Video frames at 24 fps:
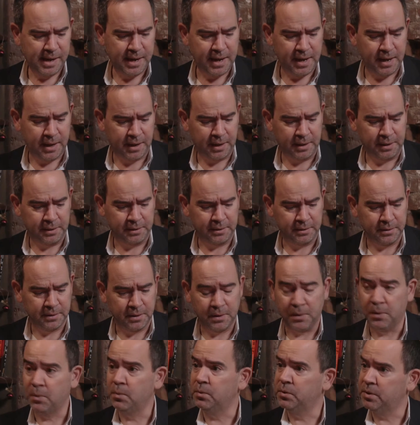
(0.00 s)
And
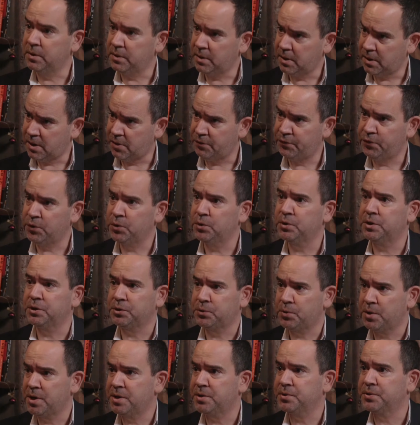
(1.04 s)
a few of the
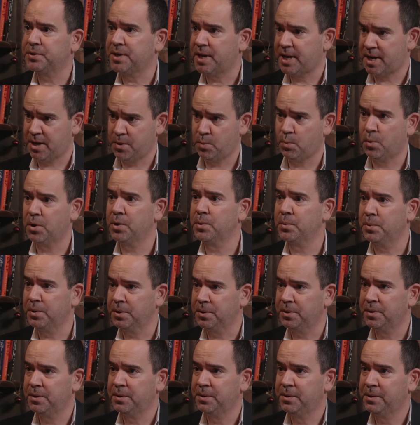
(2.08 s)
traders that I work
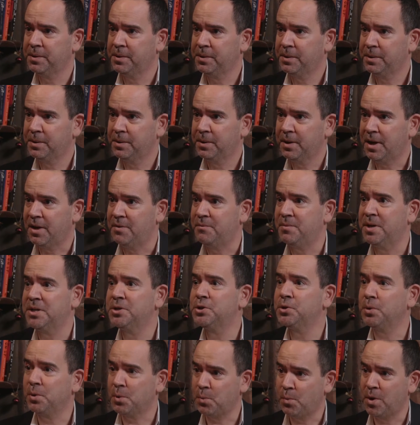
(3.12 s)
with,
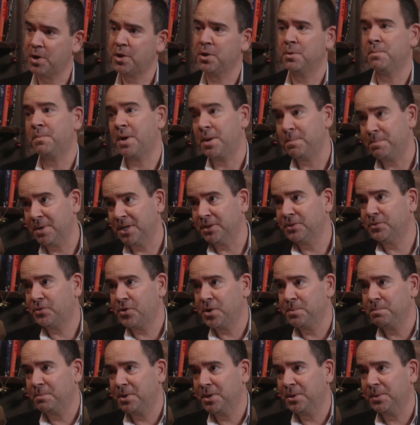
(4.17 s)
eventually one of them, my best
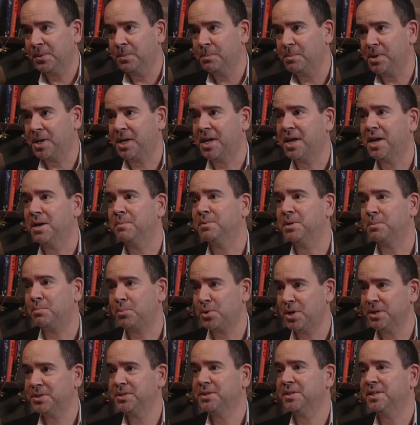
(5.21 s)
friend Bill, became the
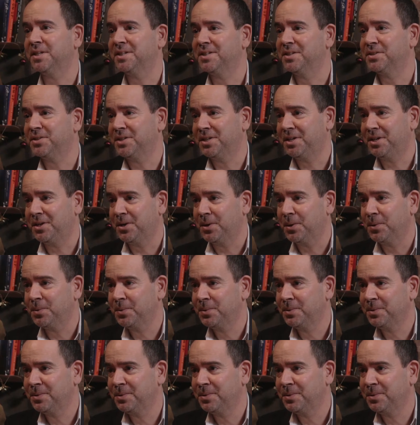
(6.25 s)
president and CEO.